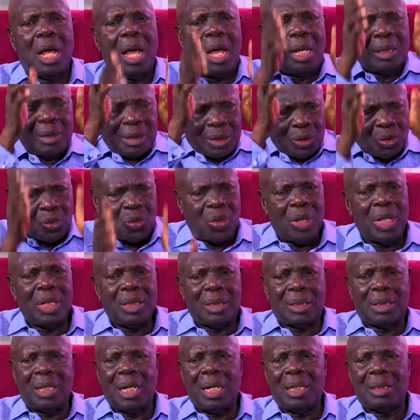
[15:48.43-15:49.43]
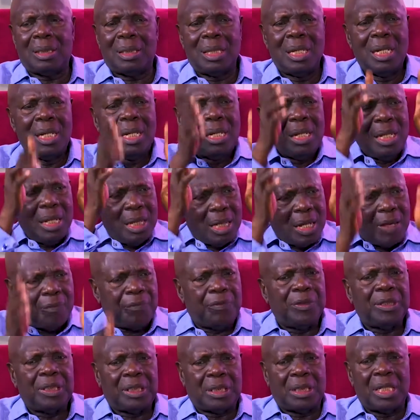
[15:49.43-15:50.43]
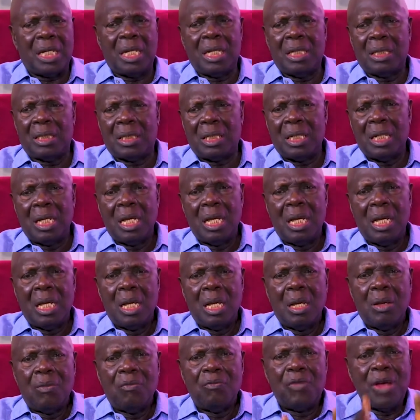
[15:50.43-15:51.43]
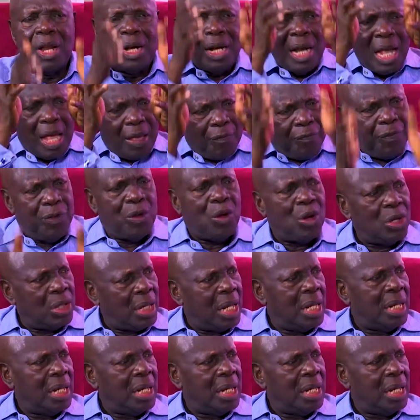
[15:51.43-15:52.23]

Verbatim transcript: antiquated, inefficient, very heavy on